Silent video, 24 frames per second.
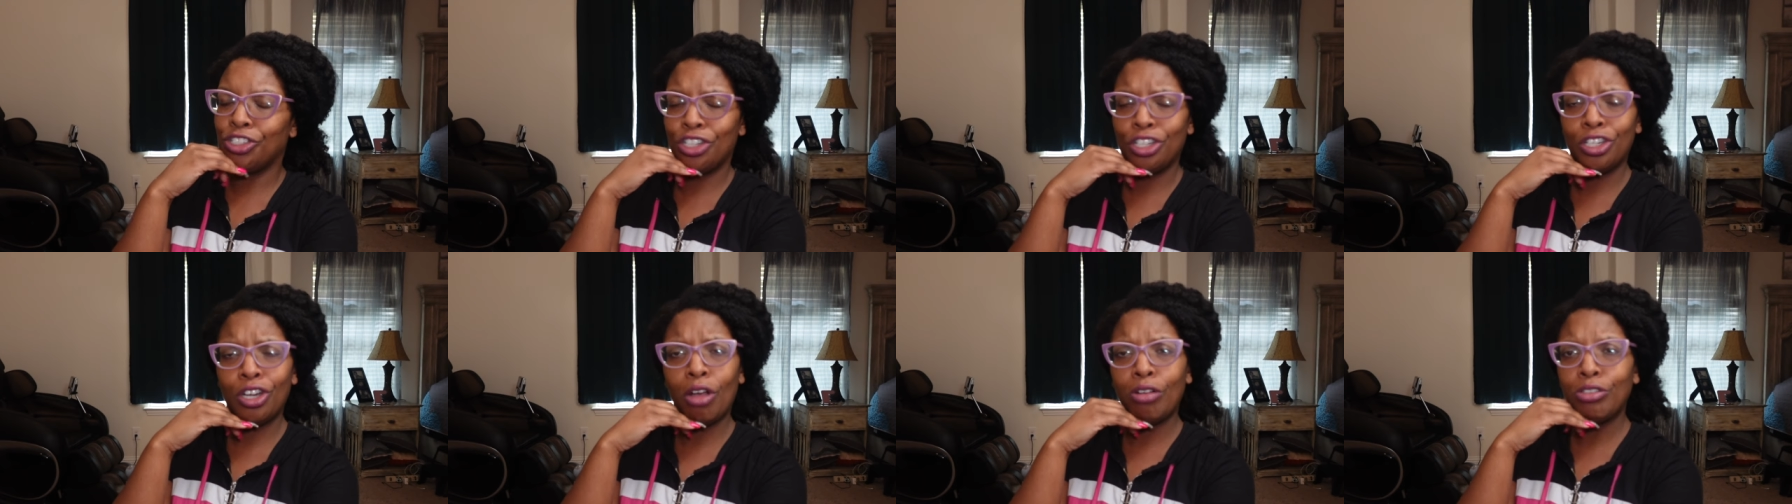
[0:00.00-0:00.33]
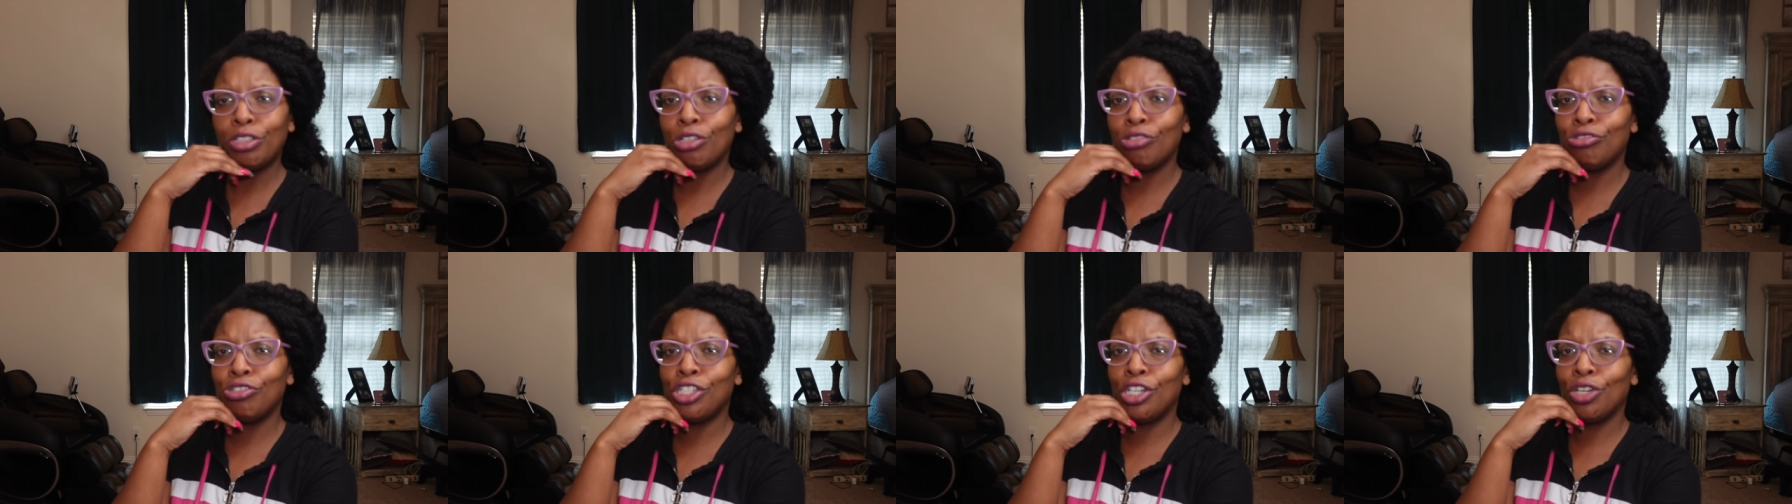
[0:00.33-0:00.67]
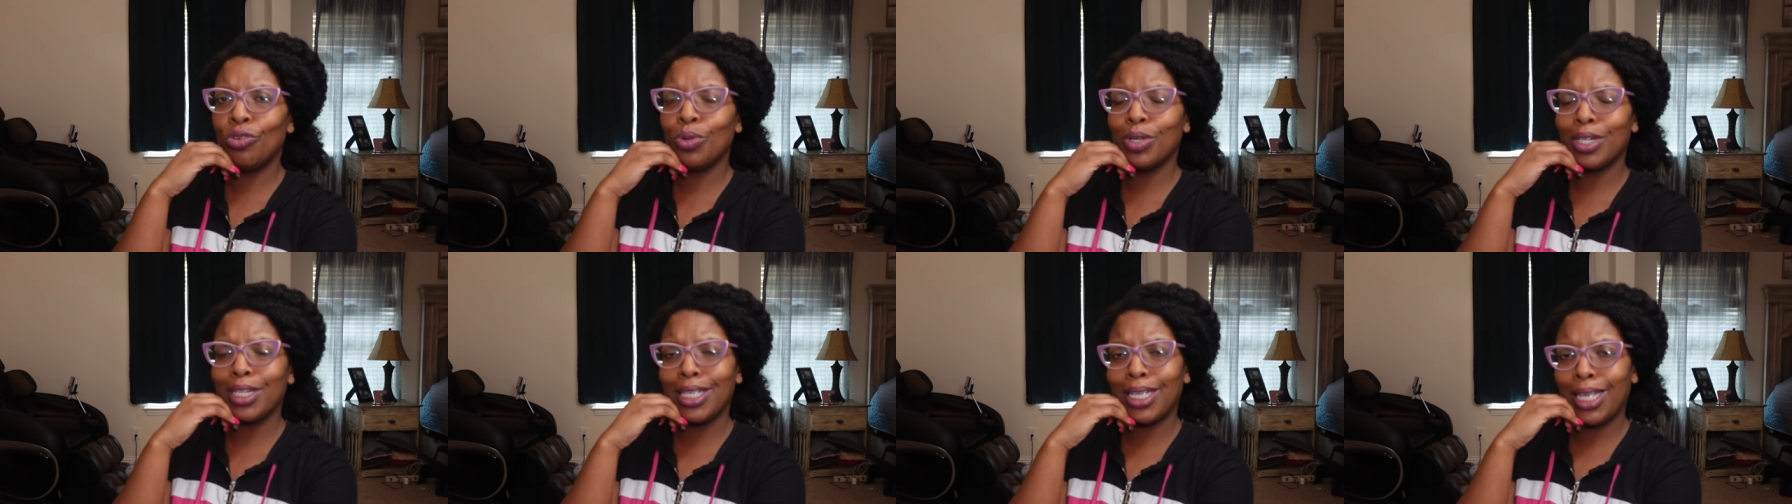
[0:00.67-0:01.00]
she knows who she
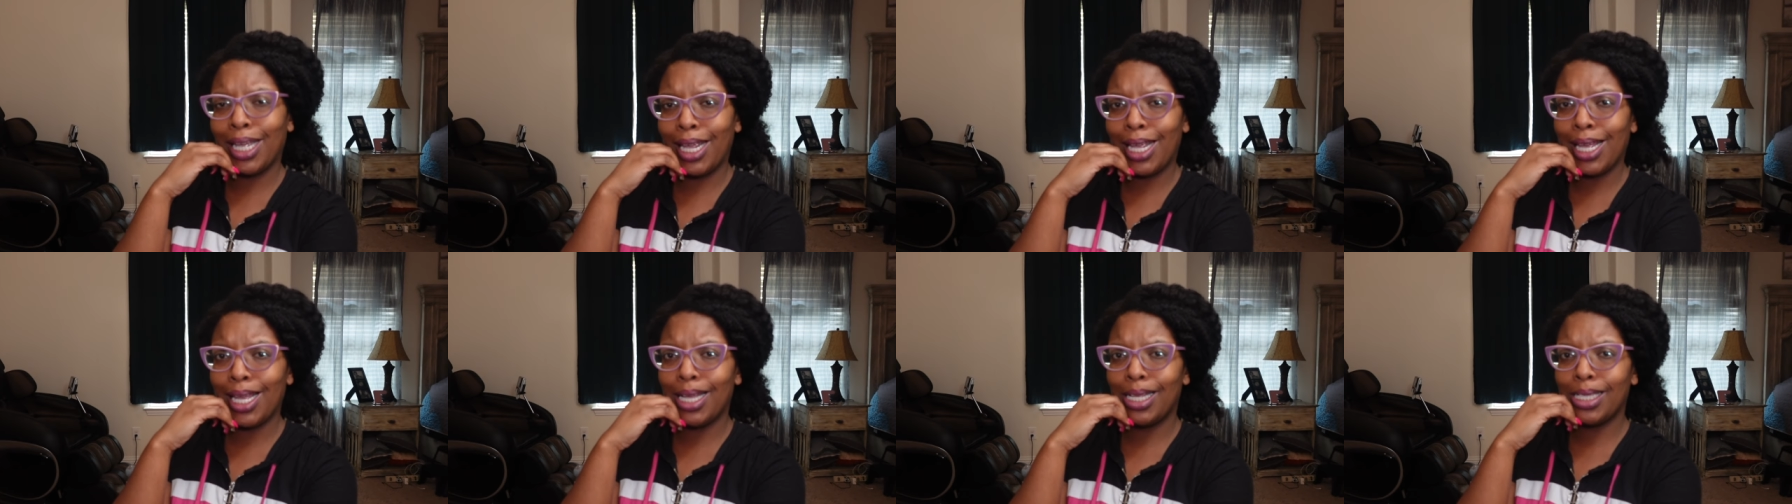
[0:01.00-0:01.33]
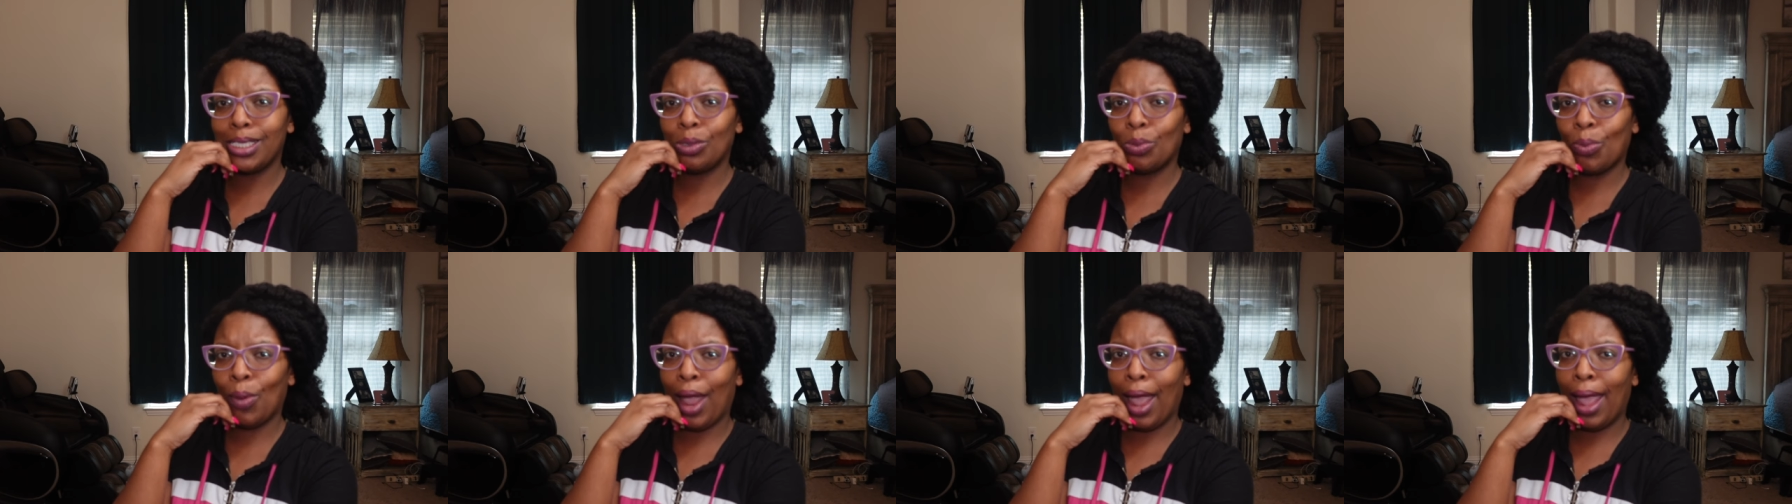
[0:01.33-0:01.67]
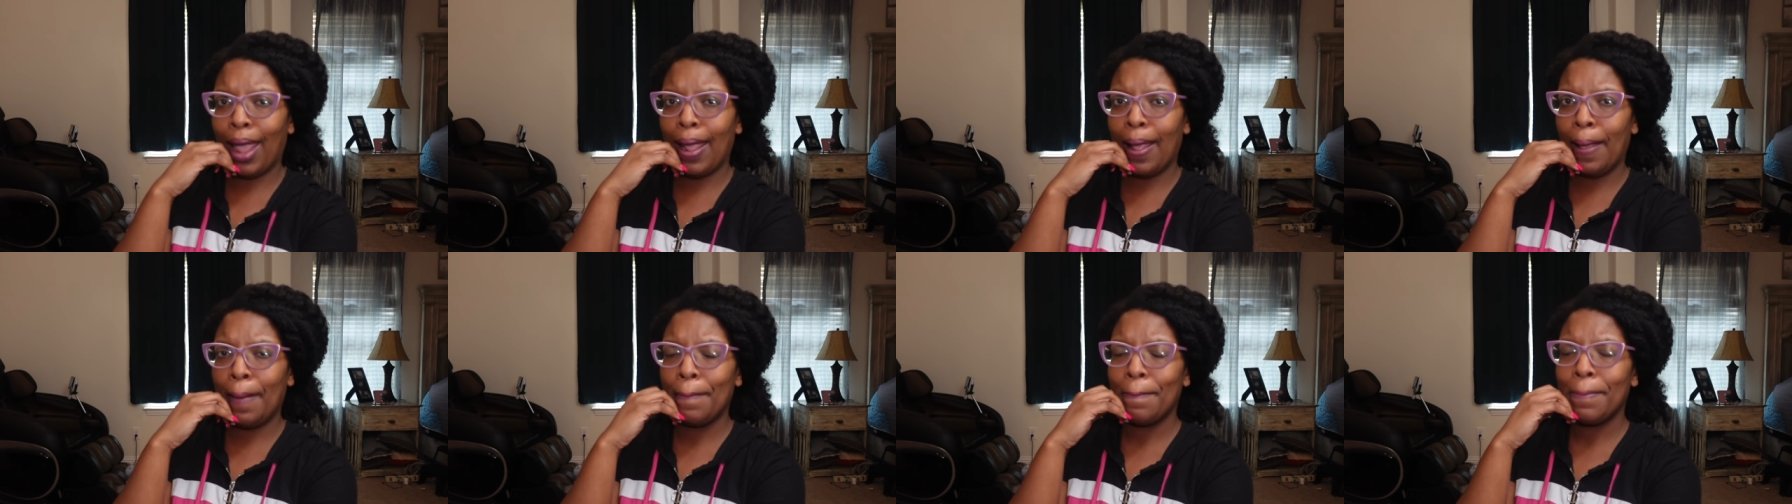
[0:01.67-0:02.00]
really is,
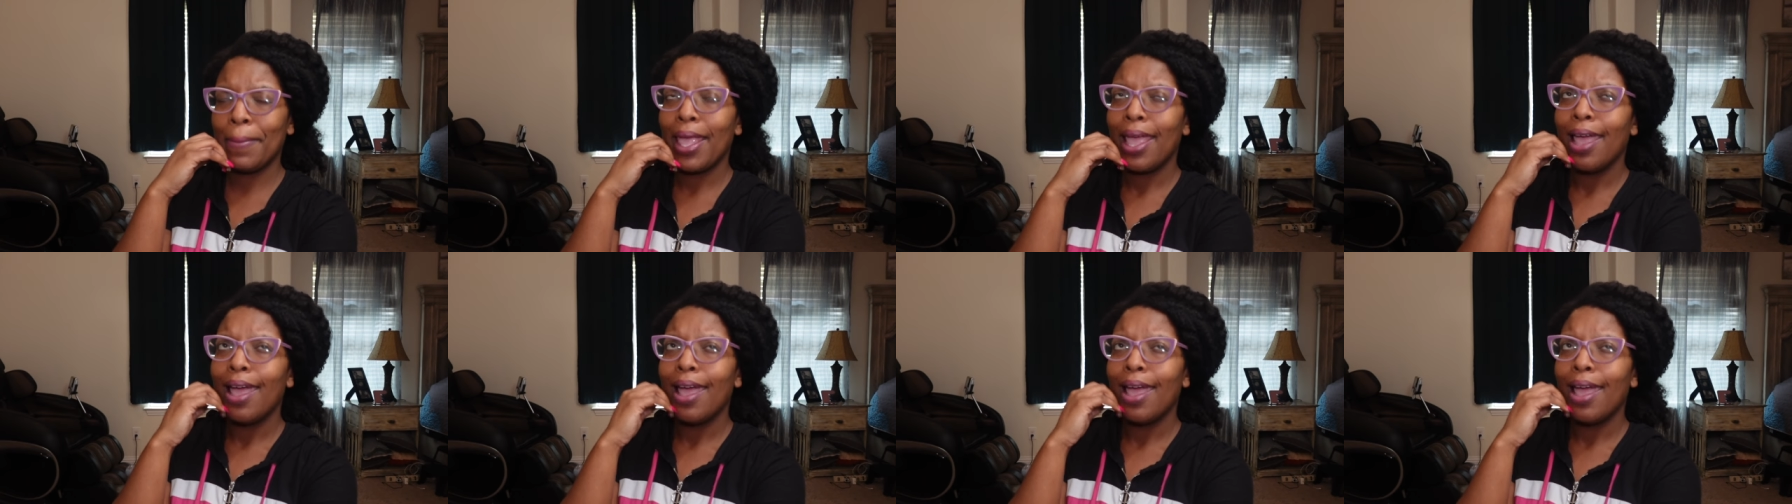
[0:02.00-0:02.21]
right?